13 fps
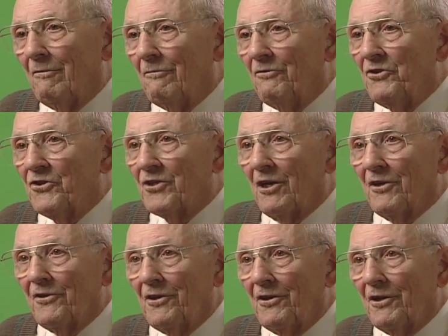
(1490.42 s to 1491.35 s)

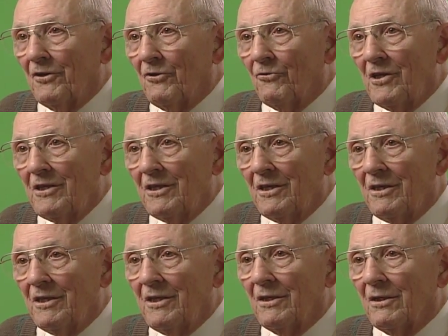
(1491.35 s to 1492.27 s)
resulted in a great
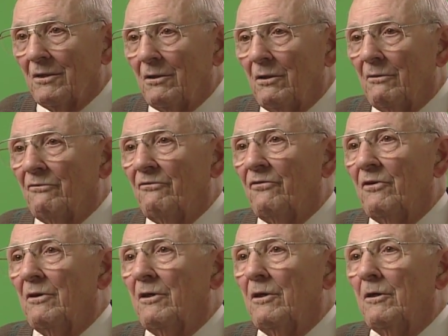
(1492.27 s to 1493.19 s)
deal
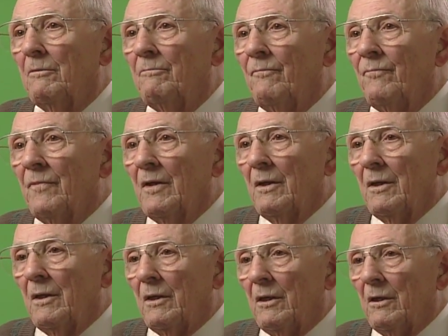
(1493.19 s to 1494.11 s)
of
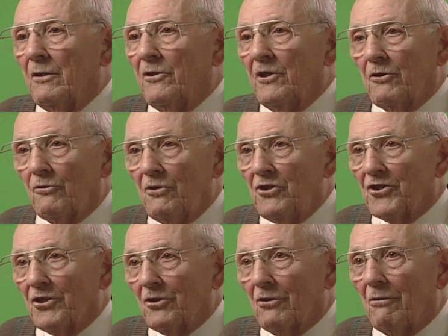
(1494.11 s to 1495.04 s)

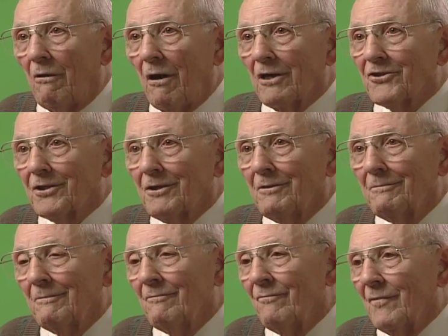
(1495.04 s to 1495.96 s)
decrease in cost.
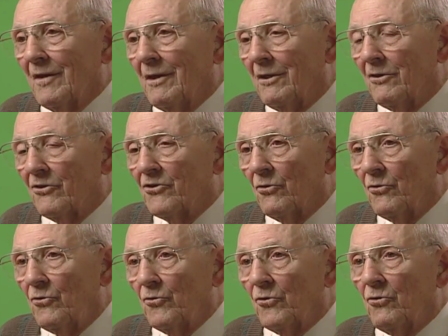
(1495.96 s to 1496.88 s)
And so
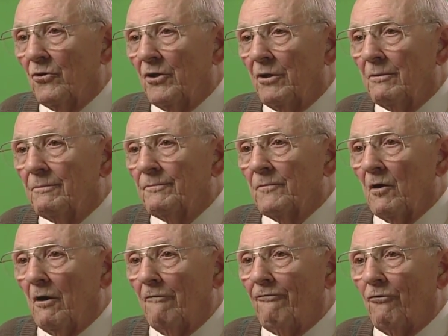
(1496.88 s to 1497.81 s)
you could
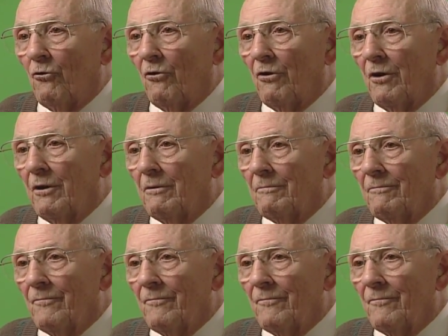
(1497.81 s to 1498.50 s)
afford